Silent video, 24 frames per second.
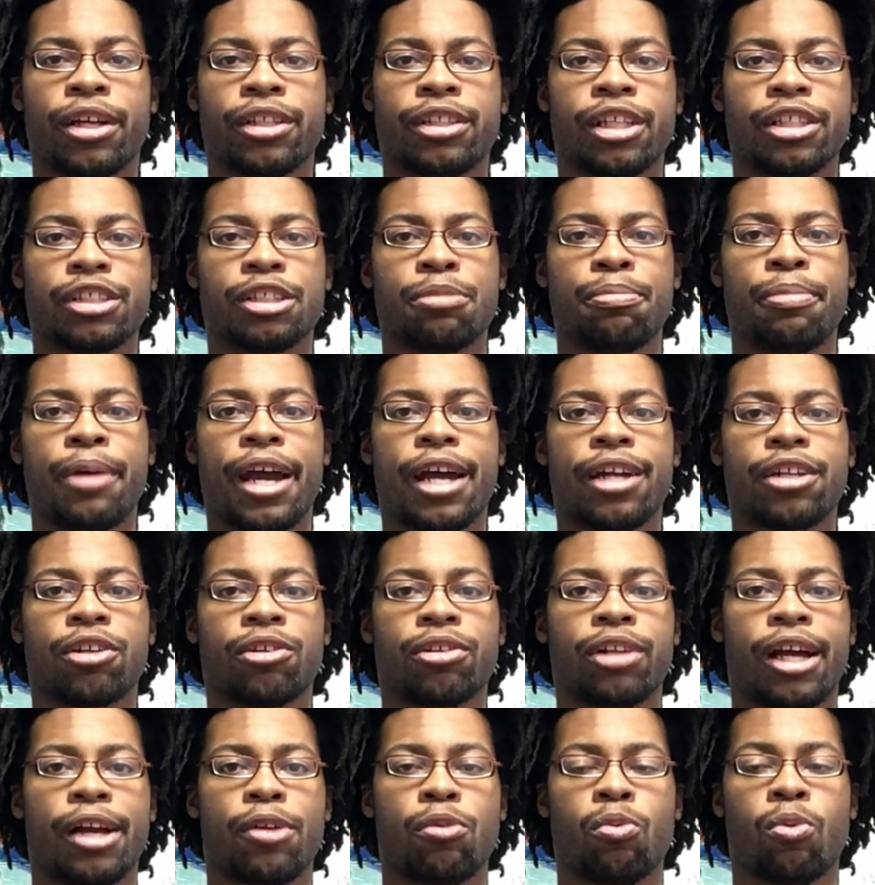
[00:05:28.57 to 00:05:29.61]
It doesn't
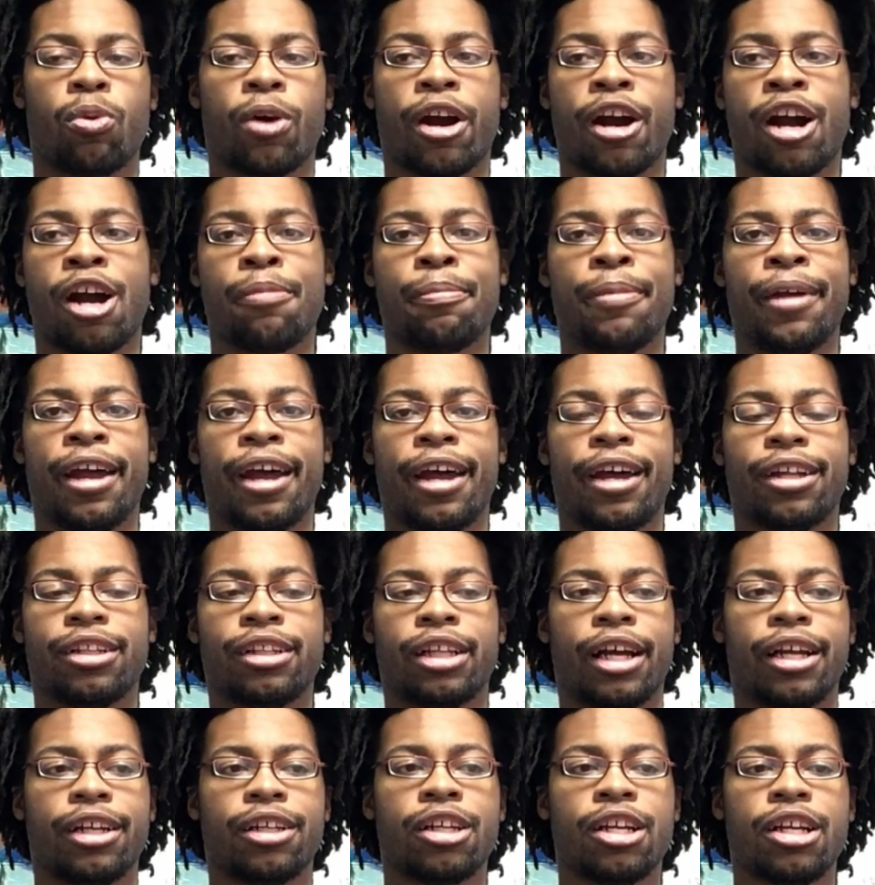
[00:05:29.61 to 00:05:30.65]
matter like where I'm at,
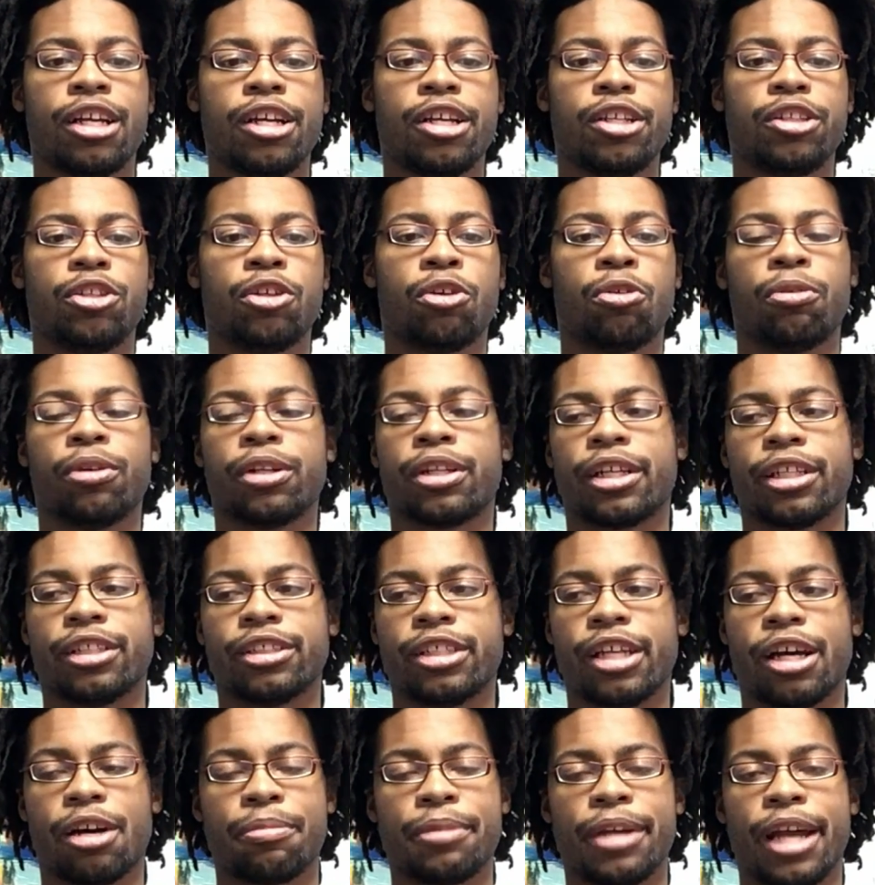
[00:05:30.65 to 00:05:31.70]
like no one can
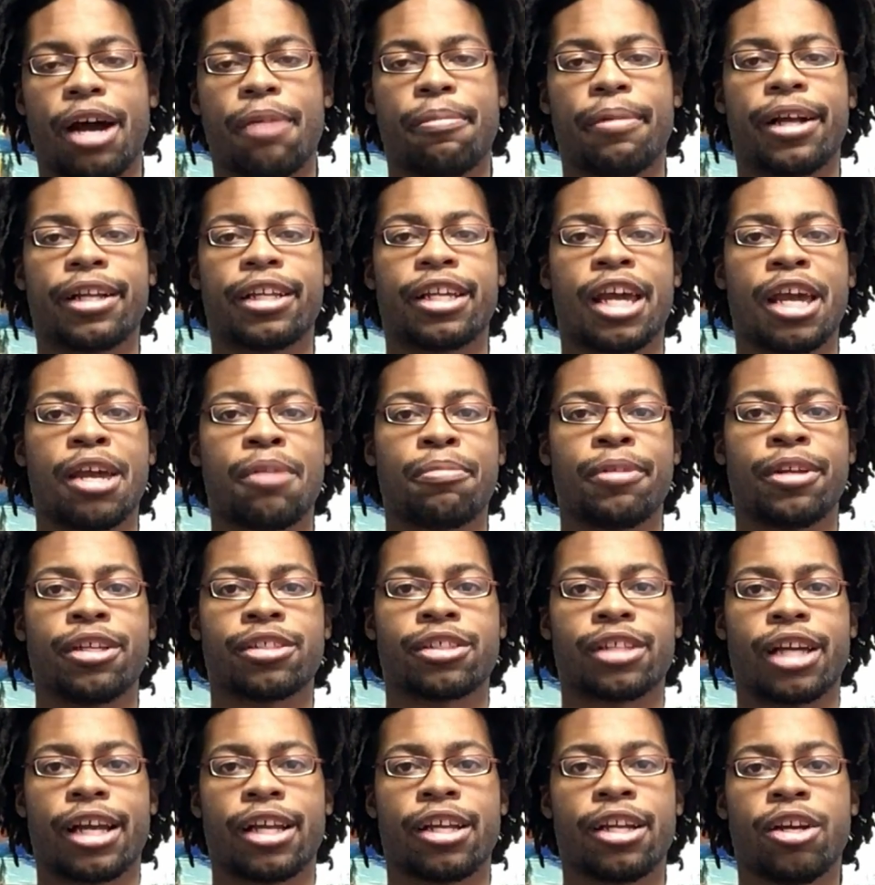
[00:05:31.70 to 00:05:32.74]
tell me how my game
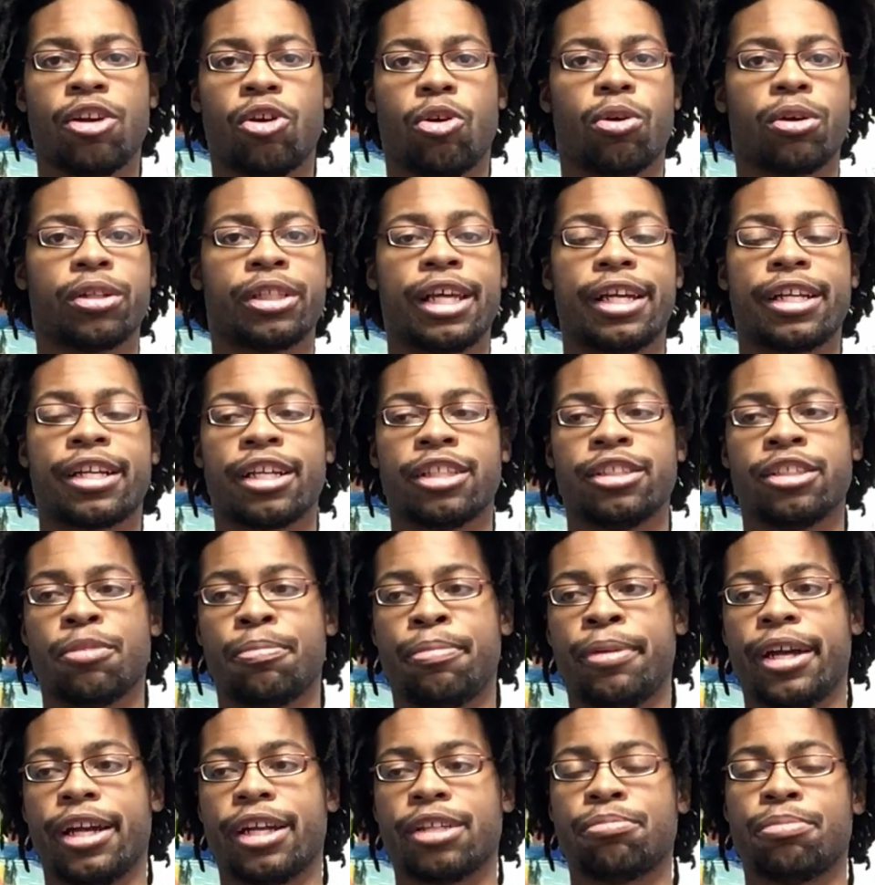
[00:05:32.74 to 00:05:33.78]
is, like, or they can
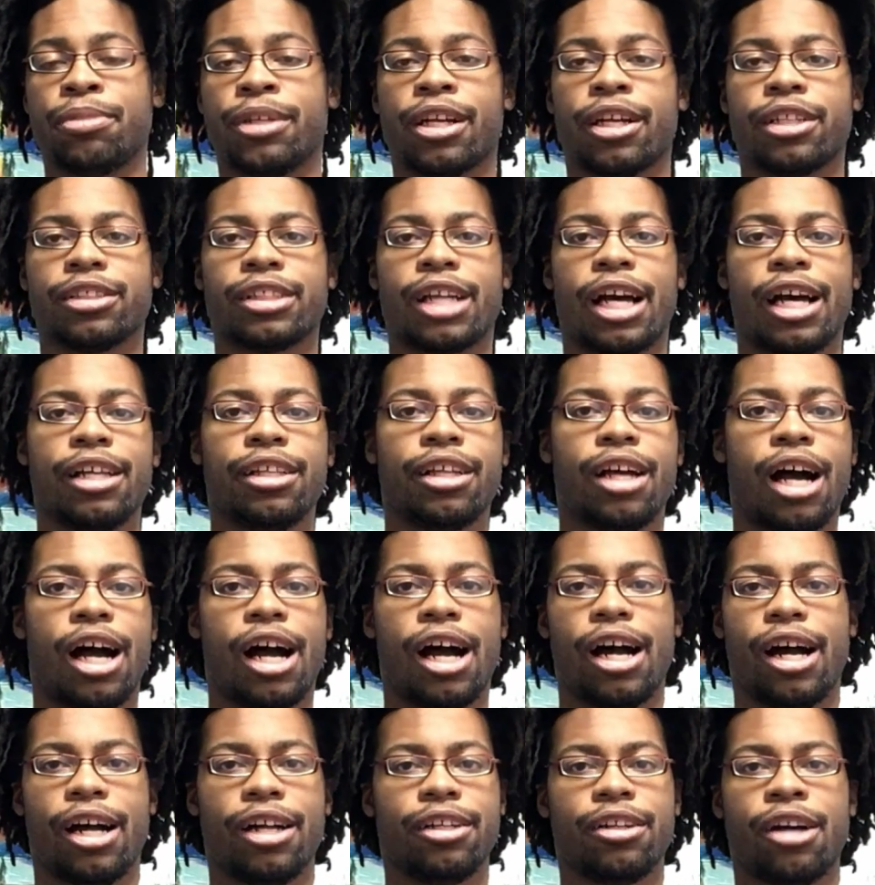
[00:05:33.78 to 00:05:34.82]
depict, because
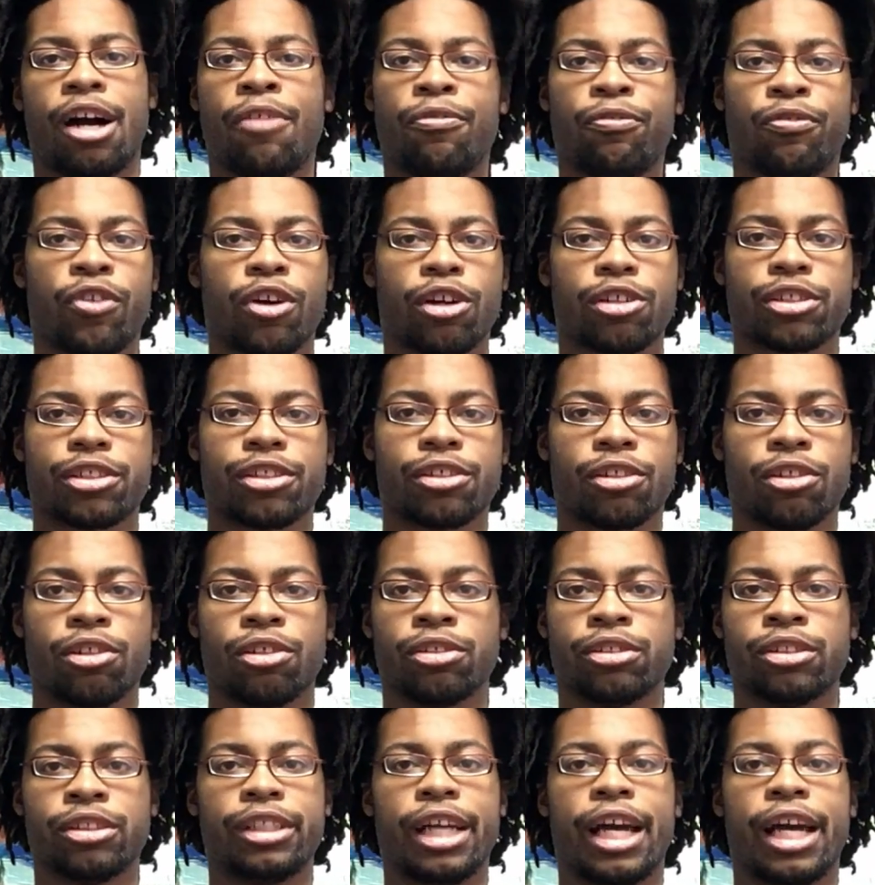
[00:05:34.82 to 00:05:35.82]
I'm versatile.